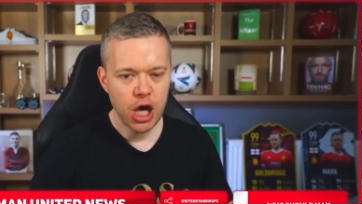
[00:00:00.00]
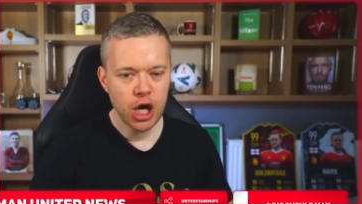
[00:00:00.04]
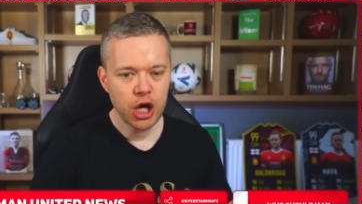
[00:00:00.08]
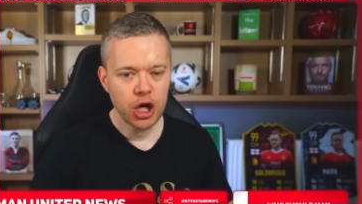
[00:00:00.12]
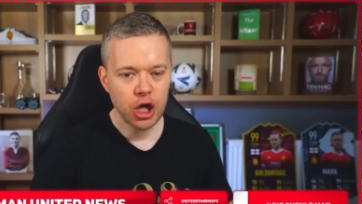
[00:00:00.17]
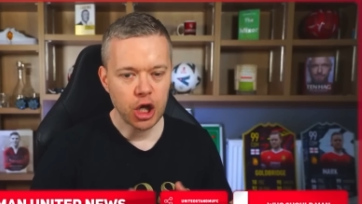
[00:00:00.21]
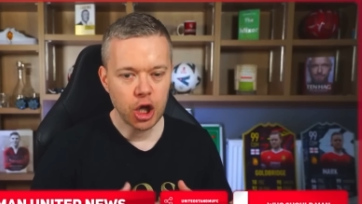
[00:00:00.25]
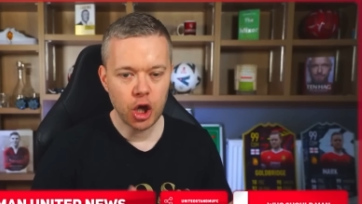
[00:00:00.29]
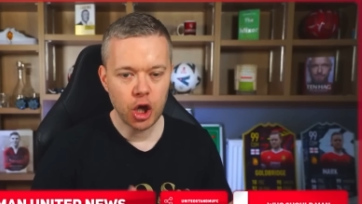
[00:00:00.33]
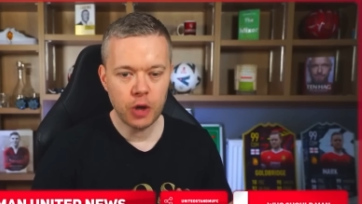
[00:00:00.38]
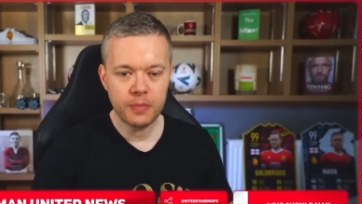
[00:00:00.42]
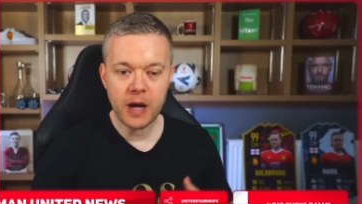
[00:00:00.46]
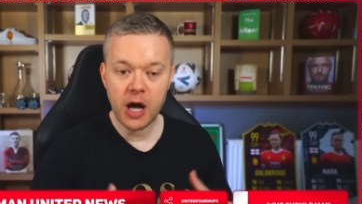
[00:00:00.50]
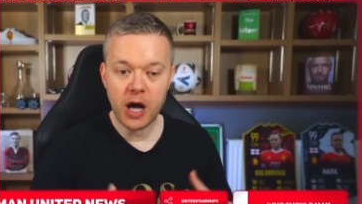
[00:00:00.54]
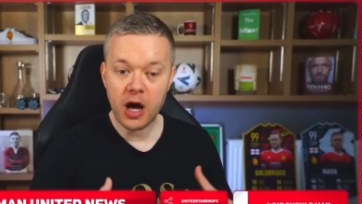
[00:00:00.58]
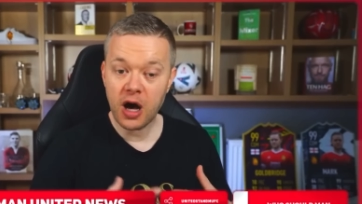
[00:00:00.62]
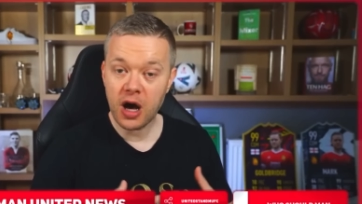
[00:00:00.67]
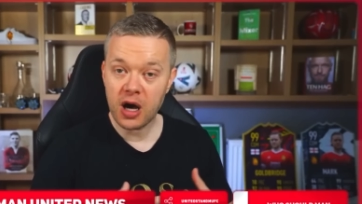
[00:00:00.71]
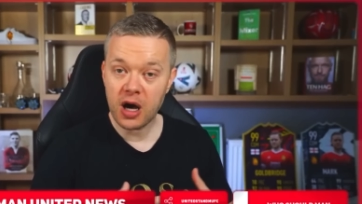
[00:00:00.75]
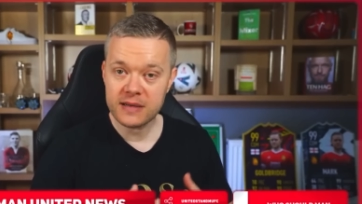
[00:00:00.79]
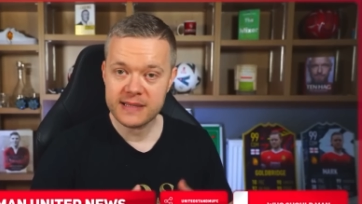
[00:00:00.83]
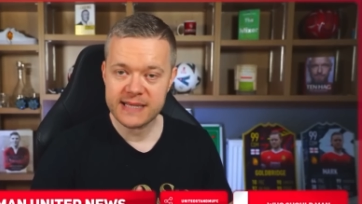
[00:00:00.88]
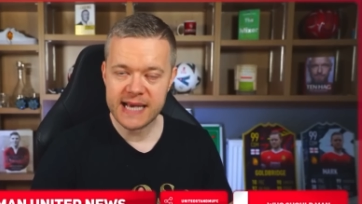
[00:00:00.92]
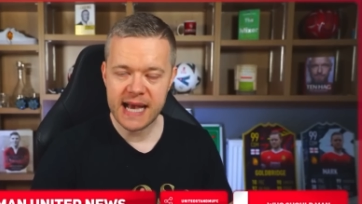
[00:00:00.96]
Club
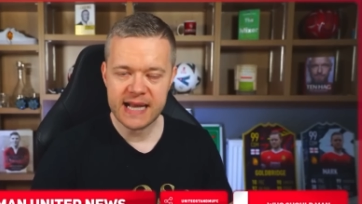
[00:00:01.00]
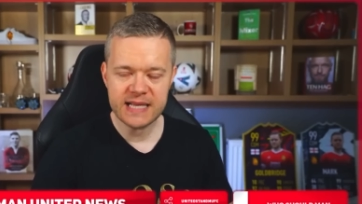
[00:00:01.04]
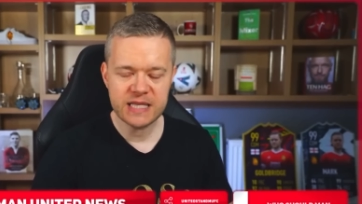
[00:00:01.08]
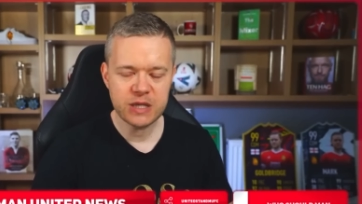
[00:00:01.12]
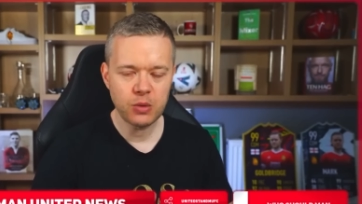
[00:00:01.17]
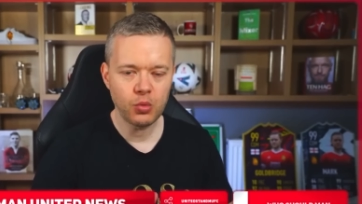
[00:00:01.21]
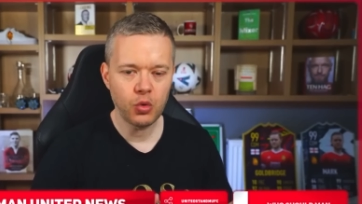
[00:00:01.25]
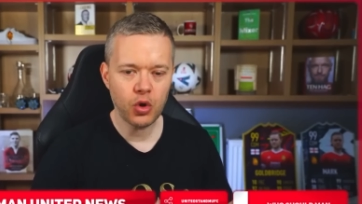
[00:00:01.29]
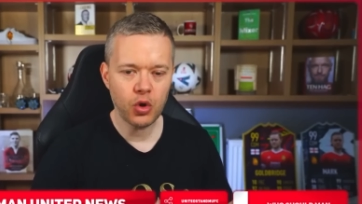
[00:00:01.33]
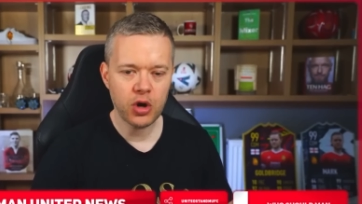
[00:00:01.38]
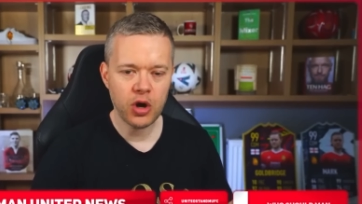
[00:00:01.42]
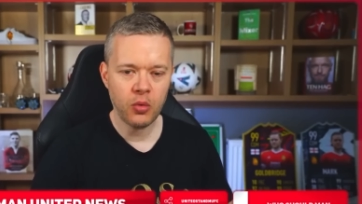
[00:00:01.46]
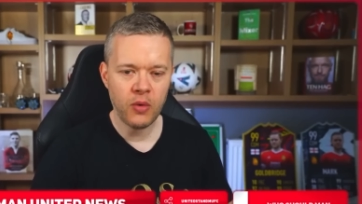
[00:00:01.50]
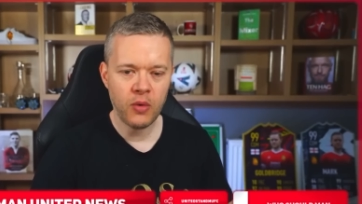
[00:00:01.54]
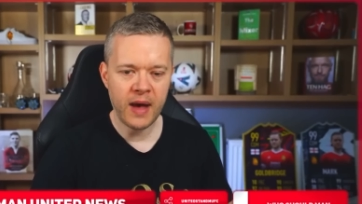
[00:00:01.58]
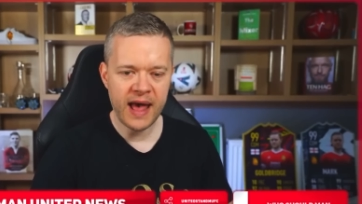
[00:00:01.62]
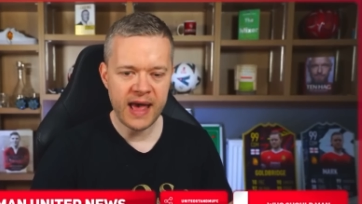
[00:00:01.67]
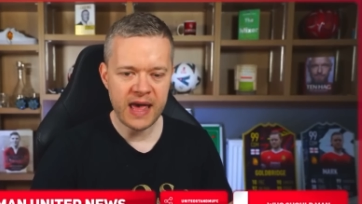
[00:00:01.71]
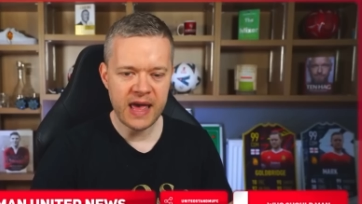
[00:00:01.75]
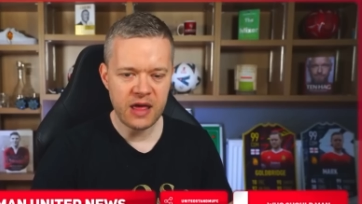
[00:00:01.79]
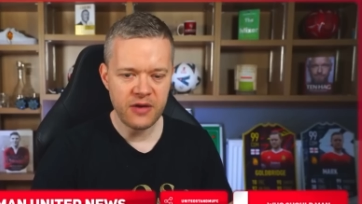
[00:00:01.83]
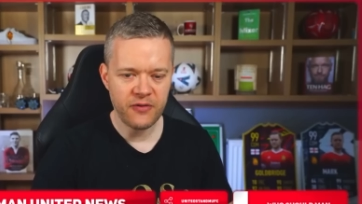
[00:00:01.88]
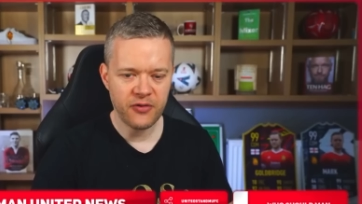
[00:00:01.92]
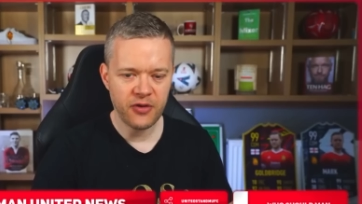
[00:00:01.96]
are set to walk
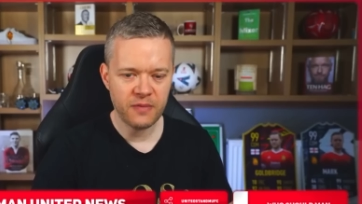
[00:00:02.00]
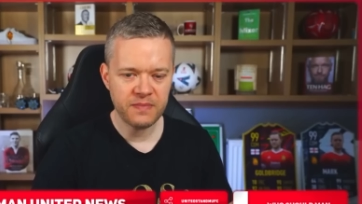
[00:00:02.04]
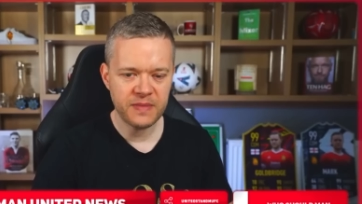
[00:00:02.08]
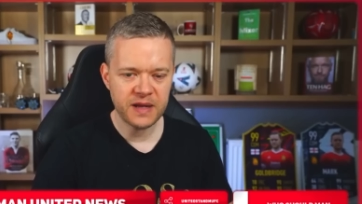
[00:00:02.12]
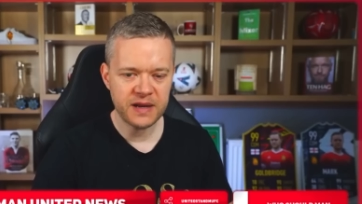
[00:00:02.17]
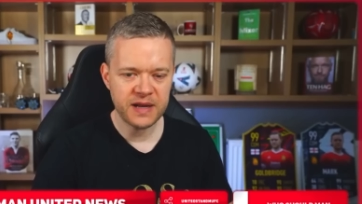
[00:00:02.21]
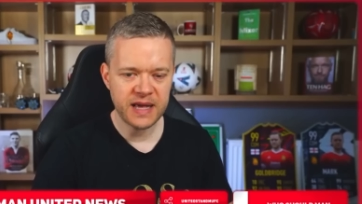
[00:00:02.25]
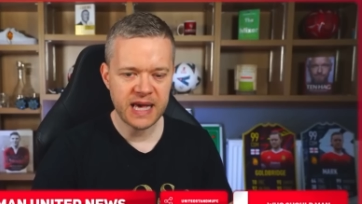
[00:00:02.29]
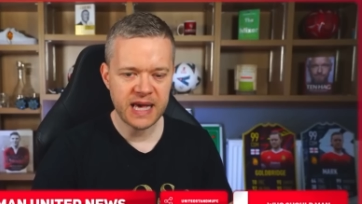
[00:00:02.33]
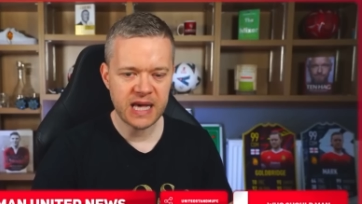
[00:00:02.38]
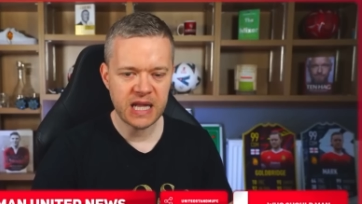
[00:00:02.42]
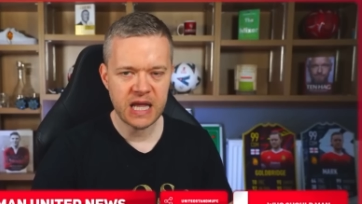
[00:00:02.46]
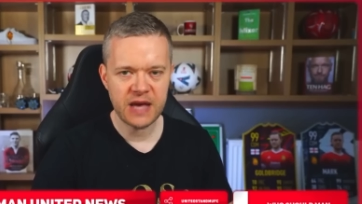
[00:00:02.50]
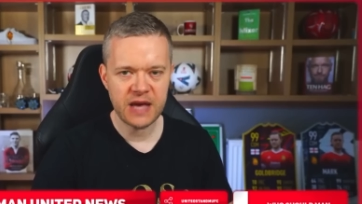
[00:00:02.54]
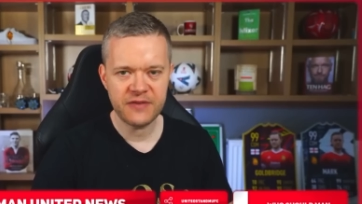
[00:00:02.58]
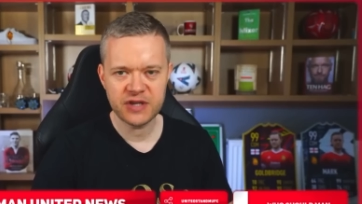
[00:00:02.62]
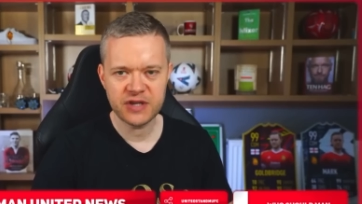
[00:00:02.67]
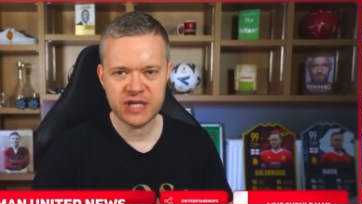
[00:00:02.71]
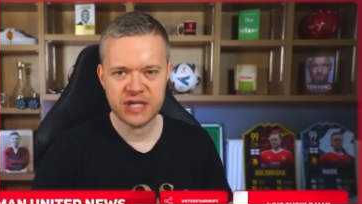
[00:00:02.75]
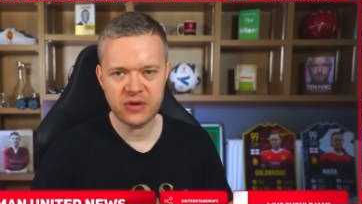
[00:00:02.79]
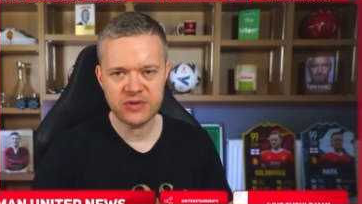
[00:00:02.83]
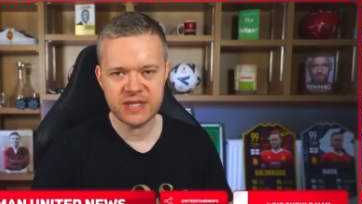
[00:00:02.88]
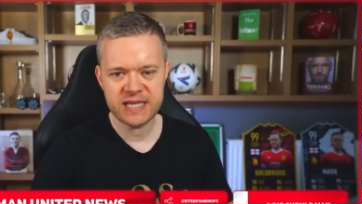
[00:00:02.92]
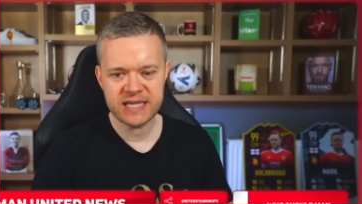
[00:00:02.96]
away from the deal if
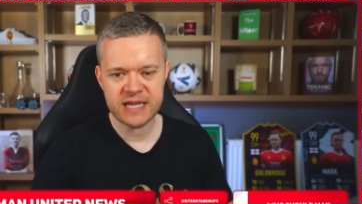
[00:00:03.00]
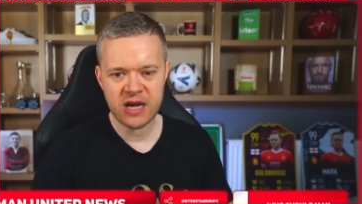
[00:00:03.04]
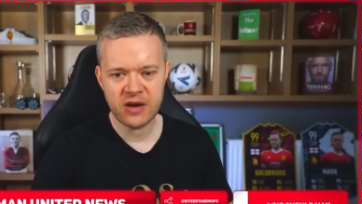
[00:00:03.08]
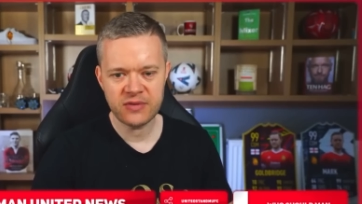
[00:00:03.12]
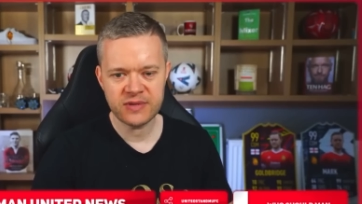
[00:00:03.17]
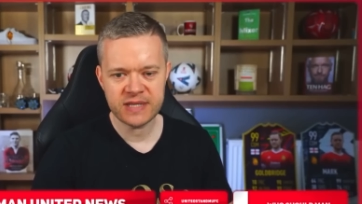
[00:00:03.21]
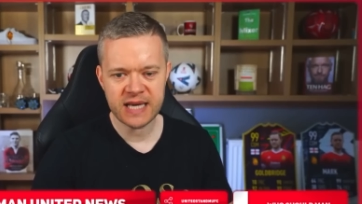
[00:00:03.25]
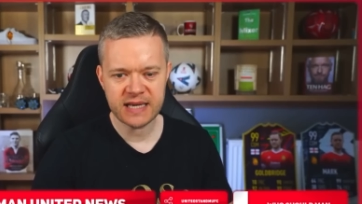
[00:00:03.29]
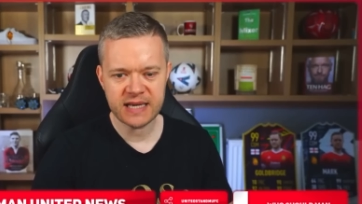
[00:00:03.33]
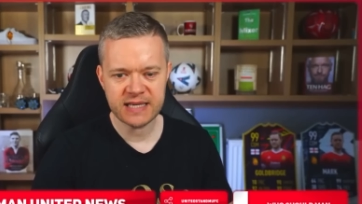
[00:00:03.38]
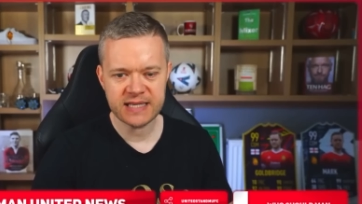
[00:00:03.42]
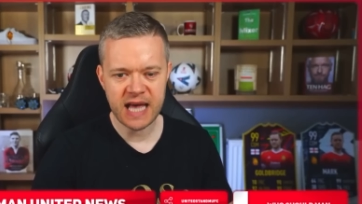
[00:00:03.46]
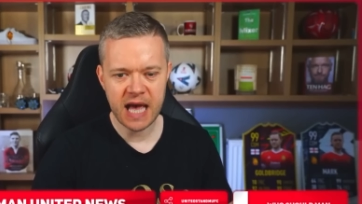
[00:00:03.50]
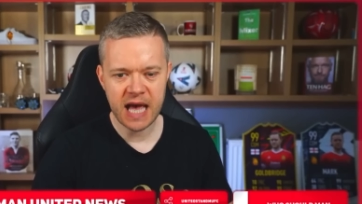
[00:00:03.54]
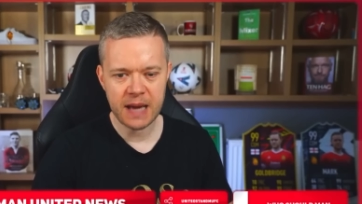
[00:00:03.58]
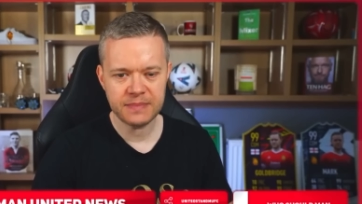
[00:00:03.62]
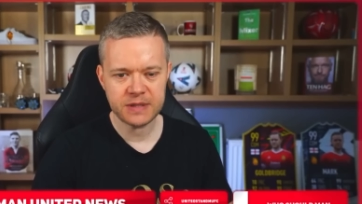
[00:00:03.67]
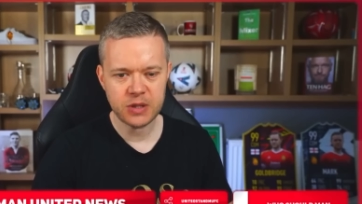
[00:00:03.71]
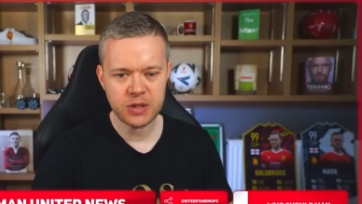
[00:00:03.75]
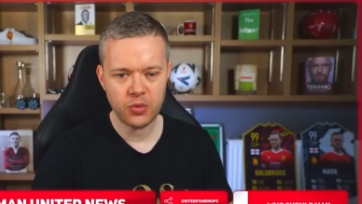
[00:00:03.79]
Chelsea don't accept.